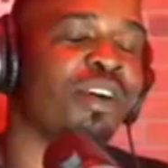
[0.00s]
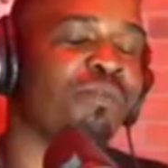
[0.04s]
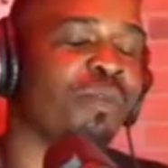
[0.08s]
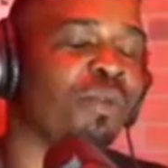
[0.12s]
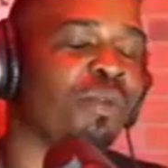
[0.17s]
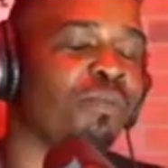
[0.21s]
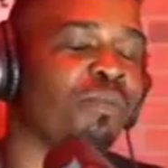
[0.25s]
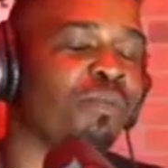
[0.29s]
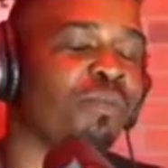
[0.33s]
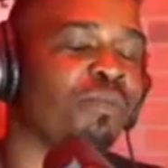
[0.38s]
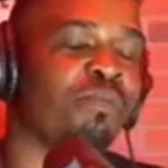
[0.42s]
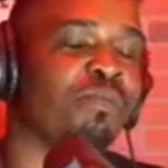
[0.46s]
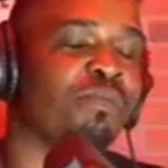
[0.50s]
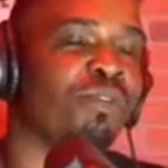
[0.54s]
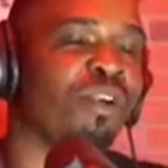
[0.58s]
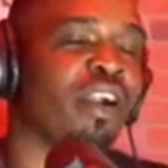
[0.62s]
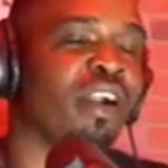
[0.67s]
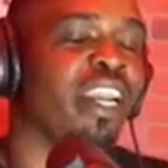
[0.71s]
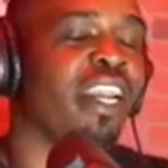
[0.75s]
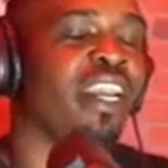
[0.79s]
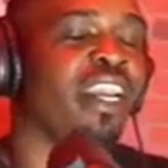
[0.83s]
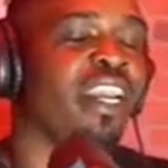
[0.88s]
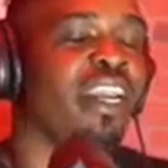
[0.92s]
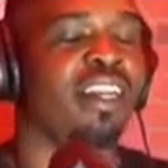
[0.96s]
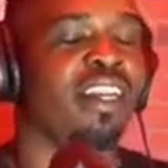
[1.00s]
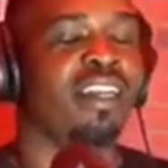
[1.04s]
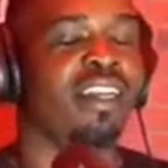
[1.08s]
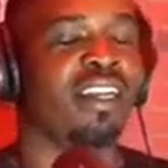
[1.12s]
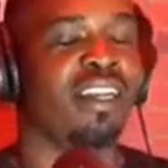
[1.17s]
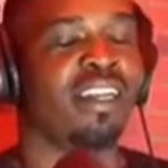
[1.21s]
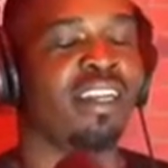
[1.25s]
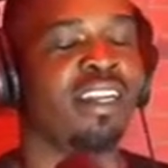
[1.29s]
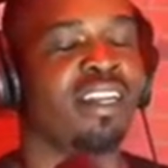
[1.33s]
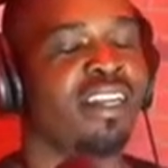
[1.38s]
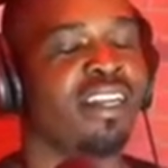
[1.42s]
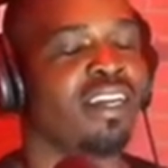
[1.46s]
up. I'm
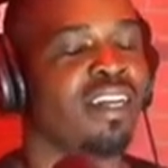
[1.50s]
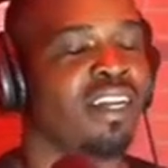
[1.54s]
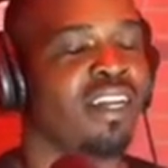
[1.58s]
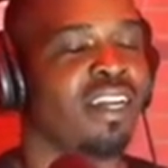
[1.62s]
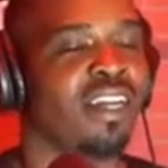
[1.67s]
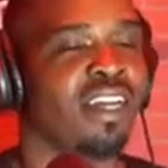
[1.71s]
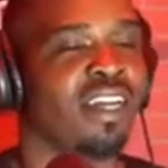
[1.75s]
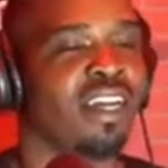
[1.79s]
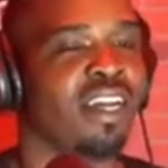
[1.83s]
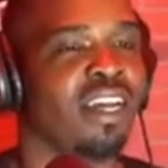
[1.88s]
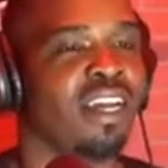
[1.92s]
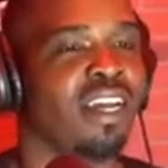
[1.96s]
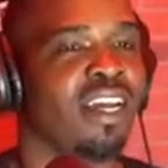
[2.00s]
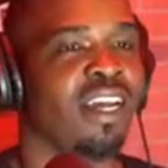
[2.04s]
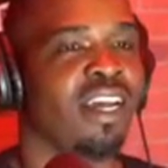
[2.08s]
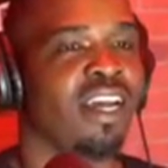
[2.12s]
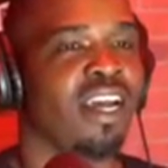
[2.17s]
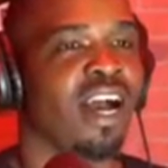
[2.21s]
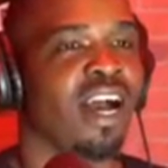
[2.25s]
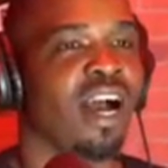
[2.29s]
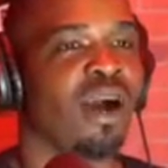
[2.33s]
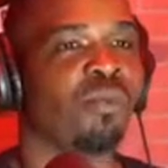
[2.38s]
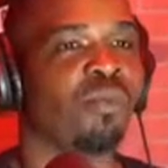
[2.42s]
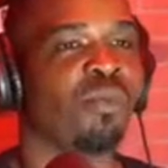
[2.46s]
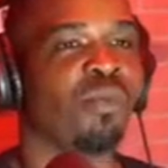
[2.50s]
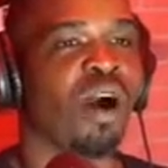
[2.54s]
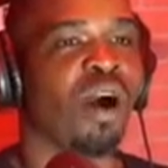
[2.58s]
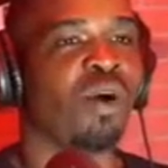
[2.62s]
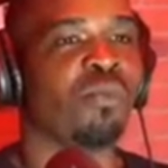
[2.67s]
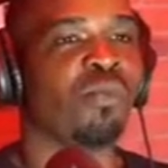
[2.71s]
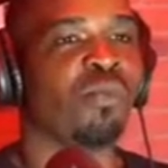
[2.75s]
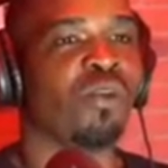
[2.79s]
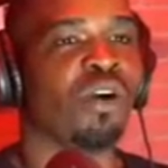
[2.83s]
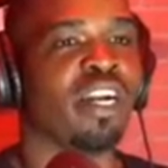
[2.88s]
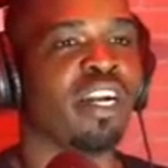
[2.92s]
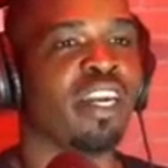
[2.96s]
praying.
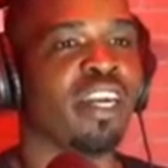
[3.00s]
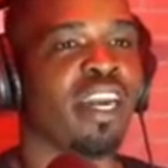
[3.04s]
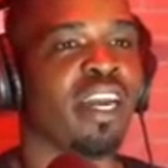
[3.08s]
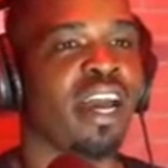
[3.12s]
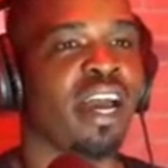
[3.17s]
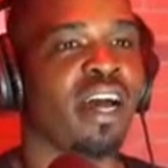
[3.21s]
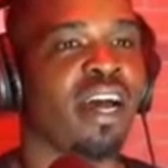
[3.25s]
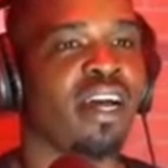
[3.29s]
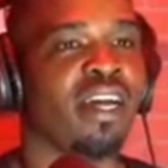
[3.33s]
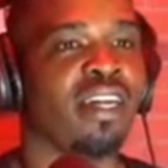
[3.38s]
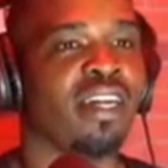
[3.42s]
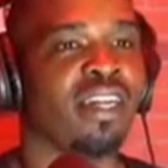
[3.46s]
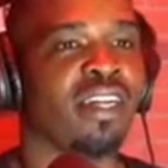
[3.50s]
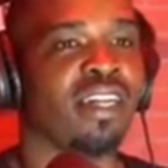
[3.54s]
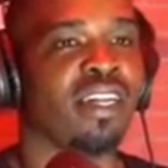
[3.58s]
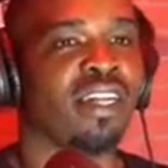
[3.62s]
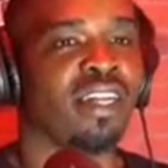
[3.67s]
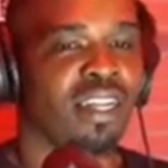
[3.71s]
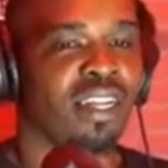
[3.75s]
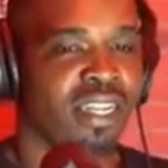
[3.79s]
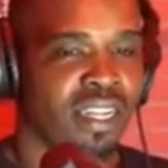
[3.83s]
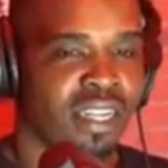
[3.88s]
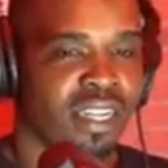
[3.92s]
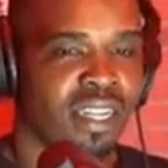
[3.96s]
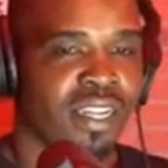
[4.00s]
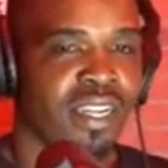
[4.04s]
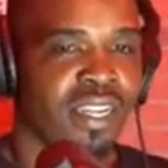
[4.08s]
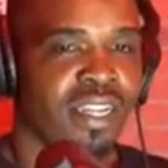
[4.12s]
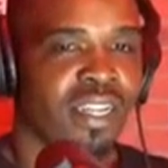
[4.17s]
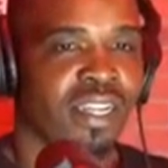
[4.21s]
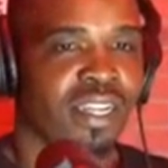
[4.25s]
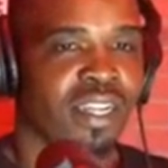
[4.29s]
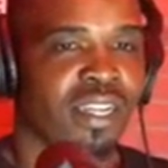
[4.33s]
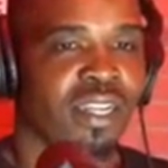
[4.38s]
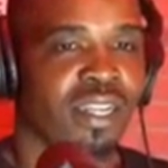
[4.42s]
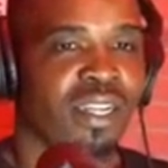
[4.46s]
I'm working out.
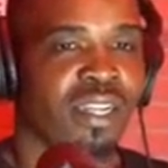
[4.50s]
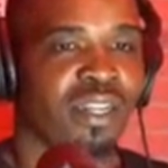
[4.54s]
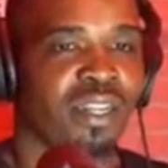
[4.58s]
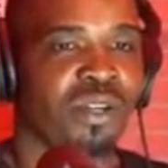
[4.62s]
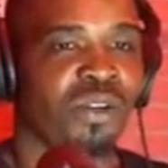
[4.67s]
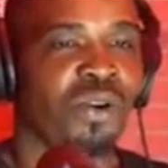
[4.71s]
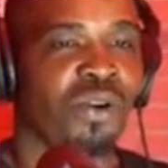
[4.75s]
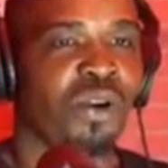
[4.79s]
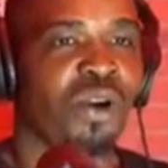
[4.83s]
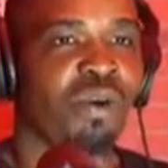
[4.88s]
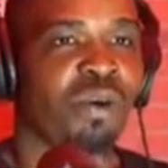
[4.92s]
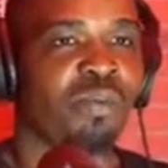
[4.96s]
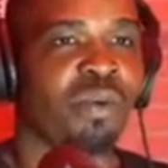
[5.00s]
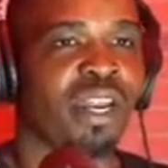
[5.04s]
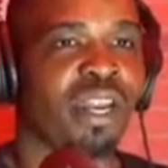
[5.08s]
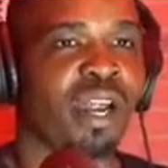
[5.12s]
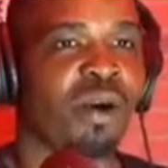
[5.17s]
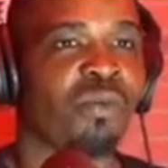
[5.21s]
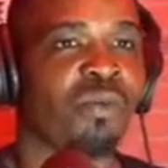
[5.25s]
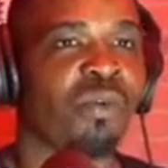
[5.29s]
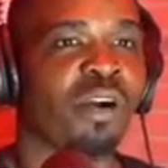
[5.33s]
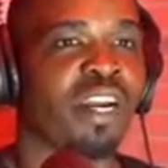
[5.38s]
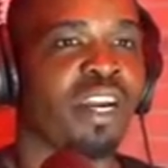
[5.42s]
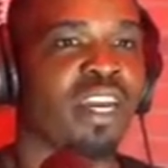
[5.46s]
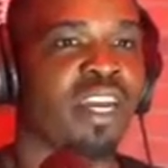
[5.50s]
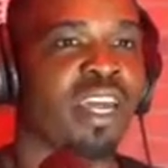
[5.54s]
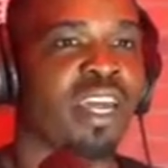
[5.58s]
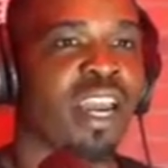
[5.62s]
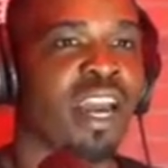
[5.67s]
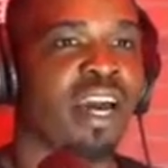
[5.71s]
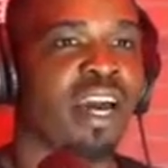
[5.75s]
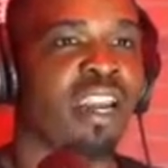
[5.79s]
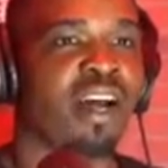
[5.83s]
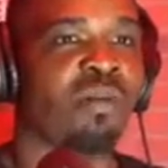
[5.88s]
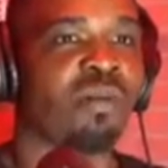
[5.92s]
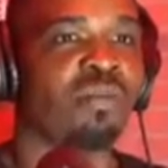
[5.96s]
You know what I mean? I'm working
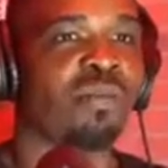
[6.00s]
out.